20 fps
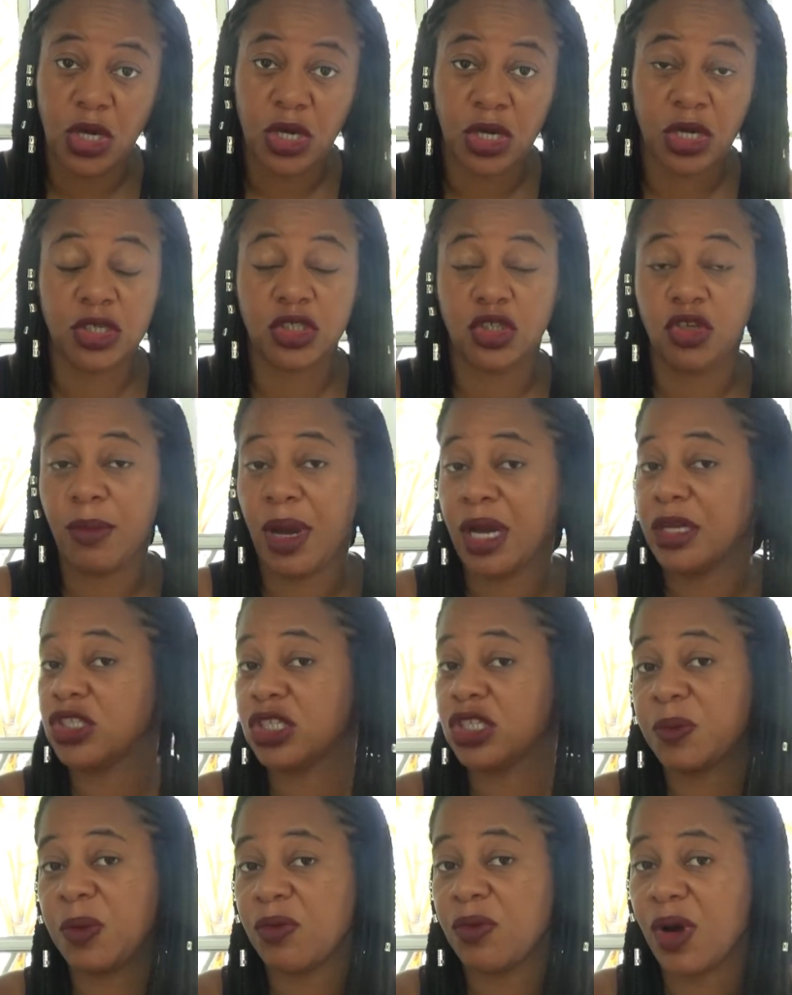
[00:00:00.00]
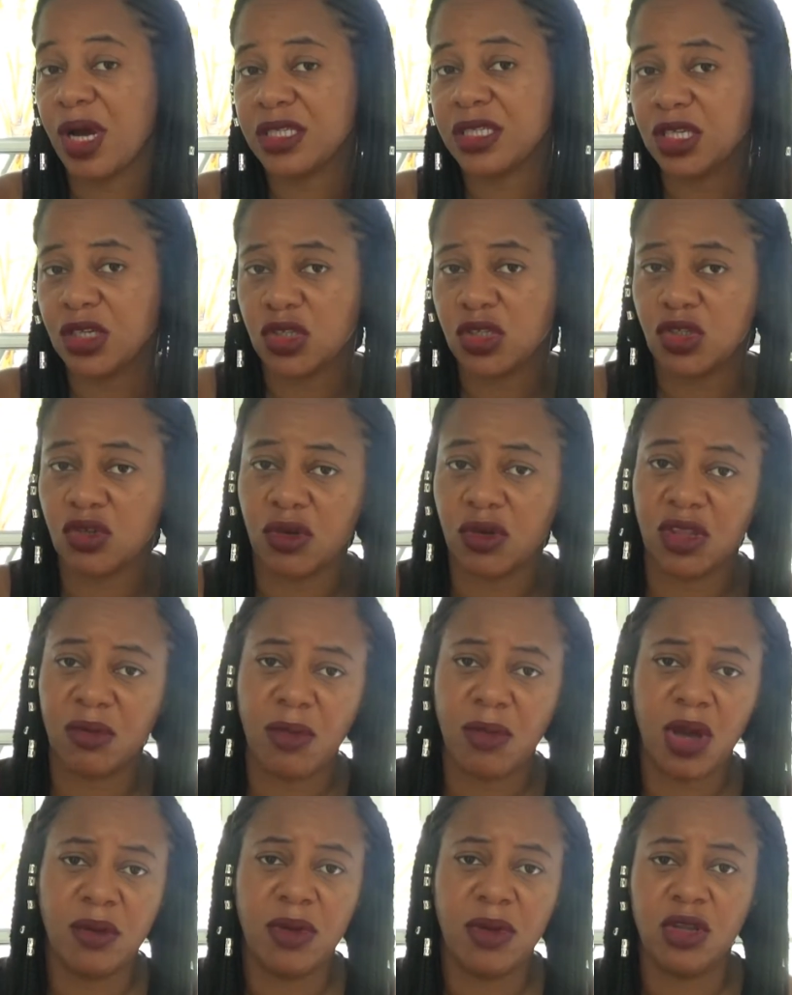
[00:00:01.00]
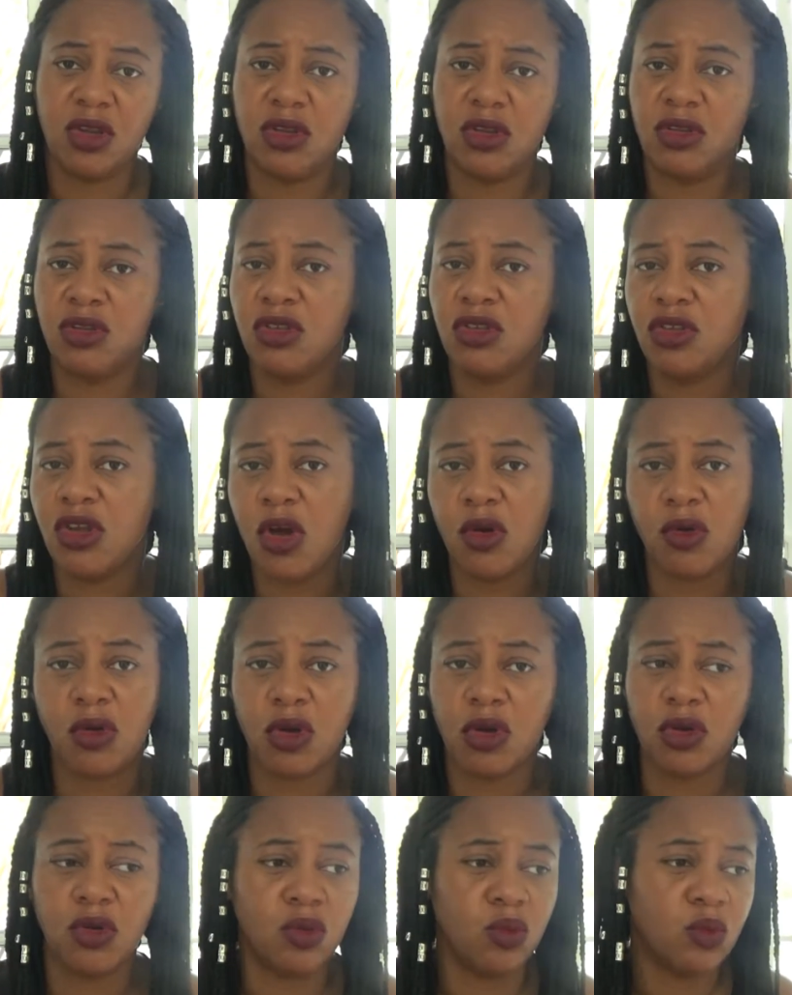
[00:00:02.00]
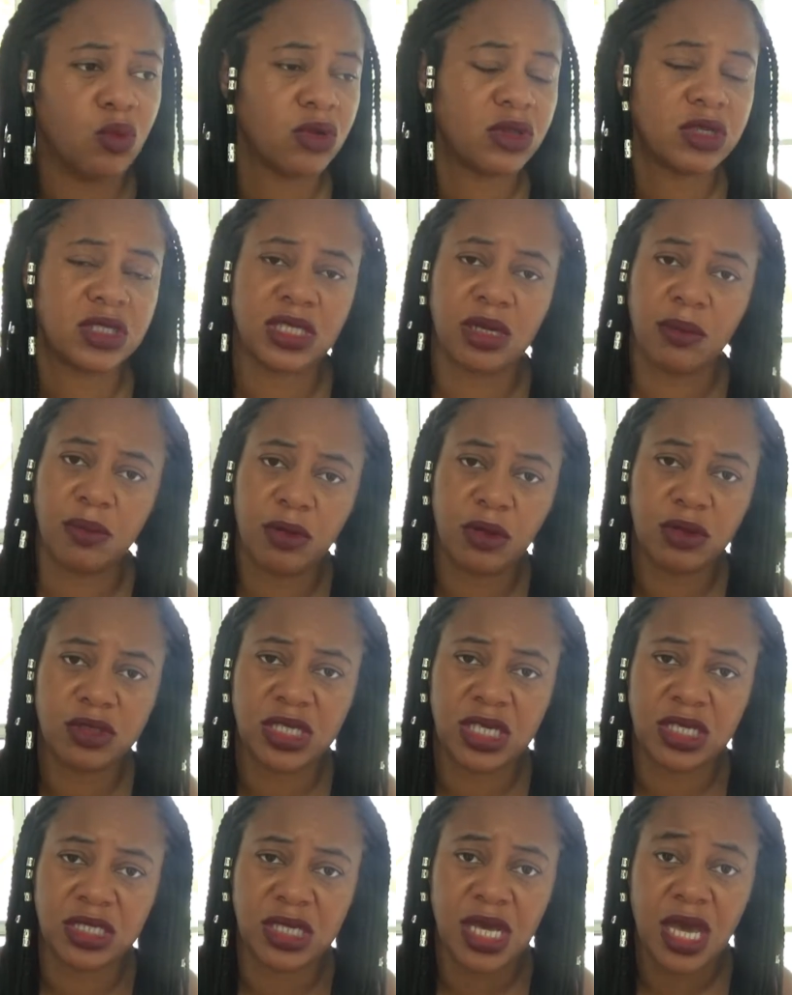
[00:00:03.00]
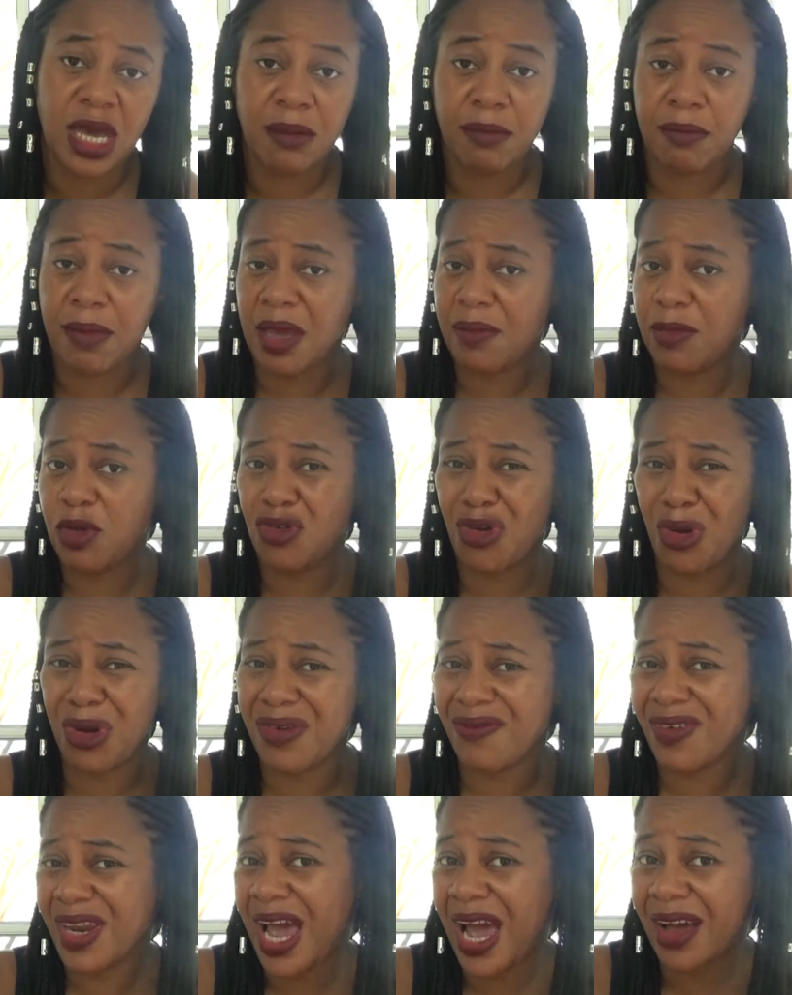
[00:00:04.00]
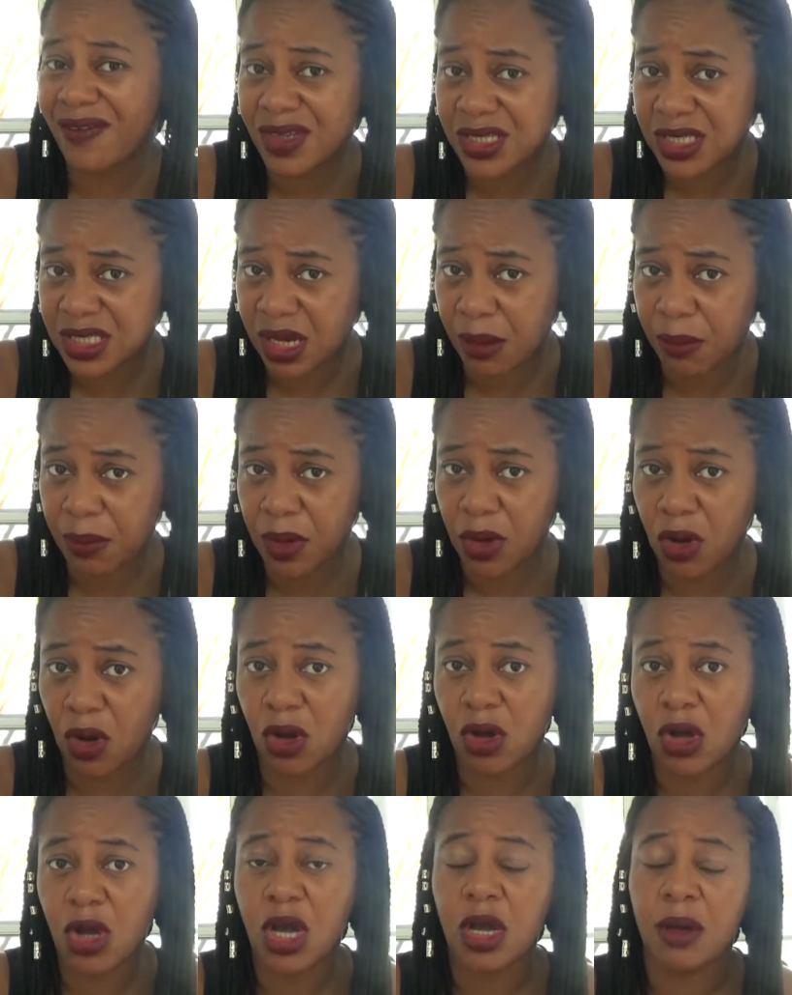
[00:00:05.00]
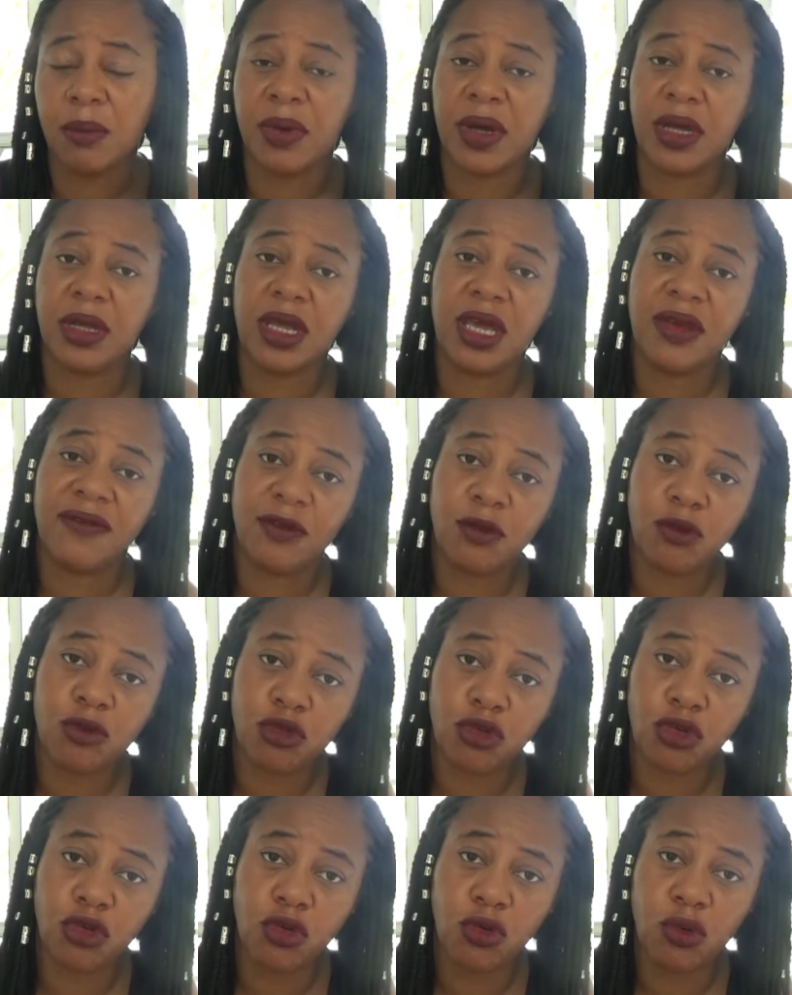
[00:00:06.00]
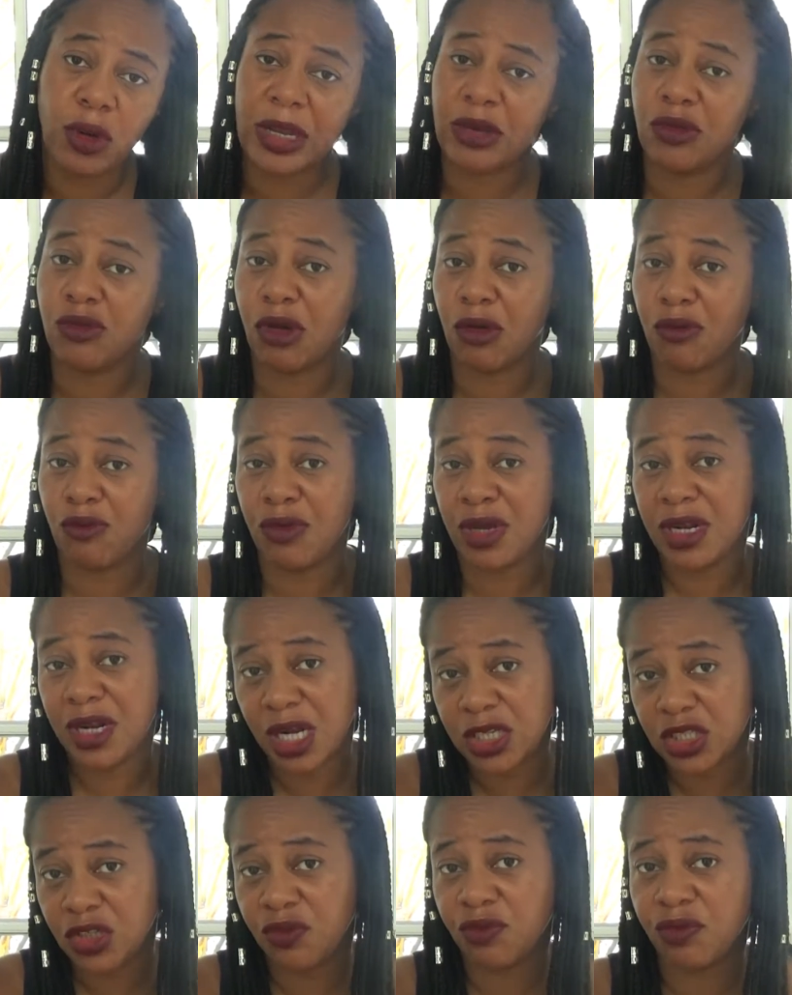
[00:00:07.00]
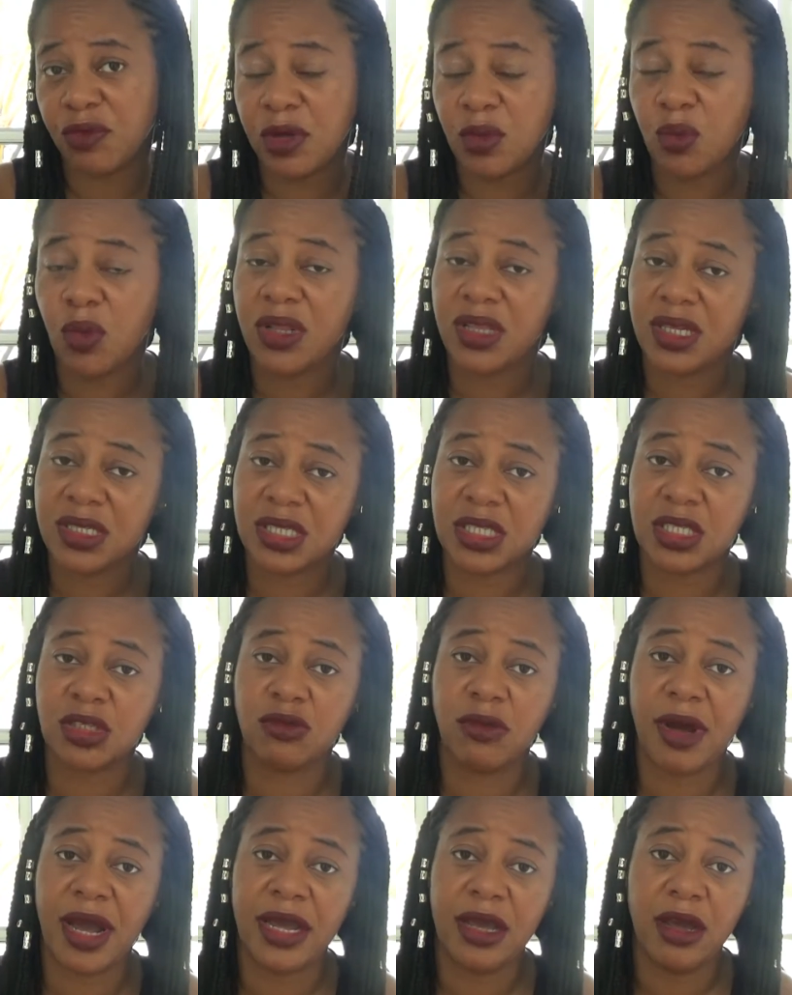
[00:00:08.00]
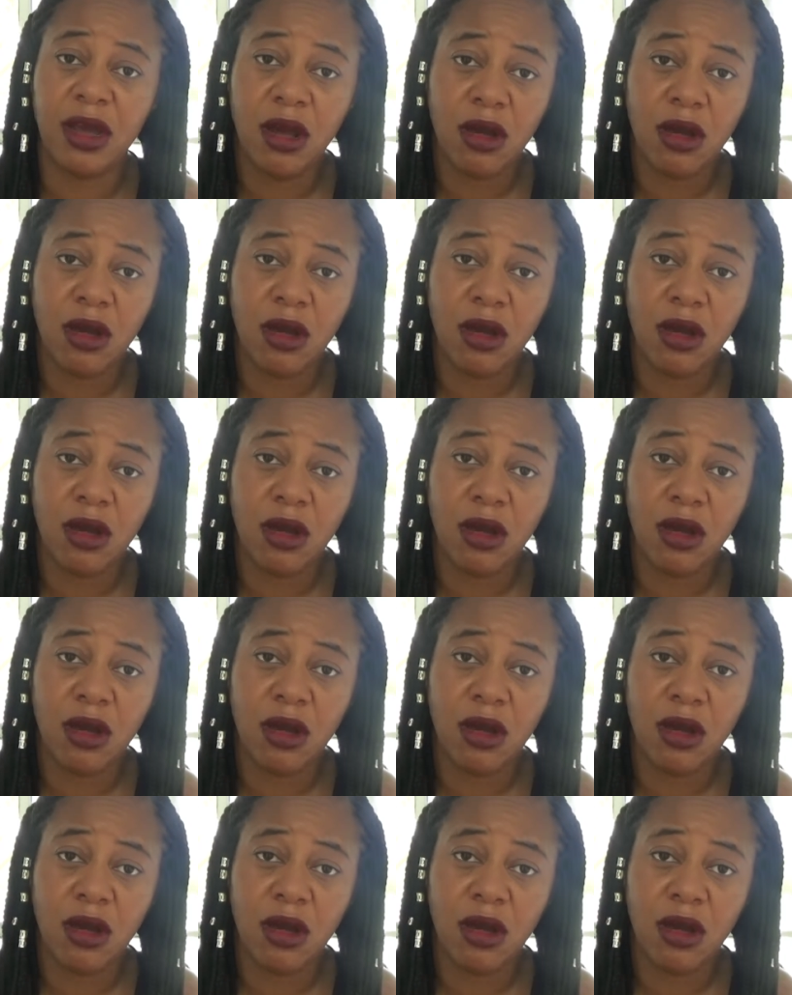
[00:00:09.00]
Because you might just be writing a story at the moment, no clue what the subplot is. Maybe you don't even have a subplot. But if you do and you don't realize you've written one, this is great.